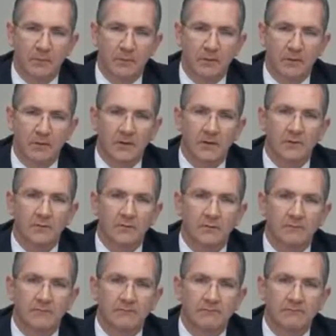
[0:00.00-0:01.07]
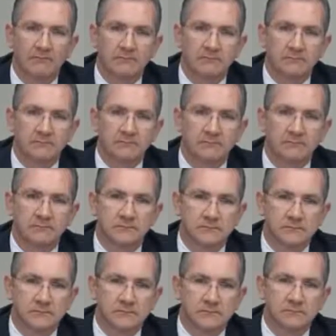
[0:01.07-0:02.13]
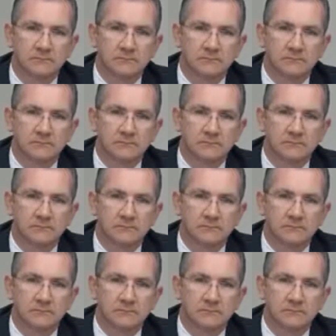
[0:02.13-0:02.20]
and you're willing to offer it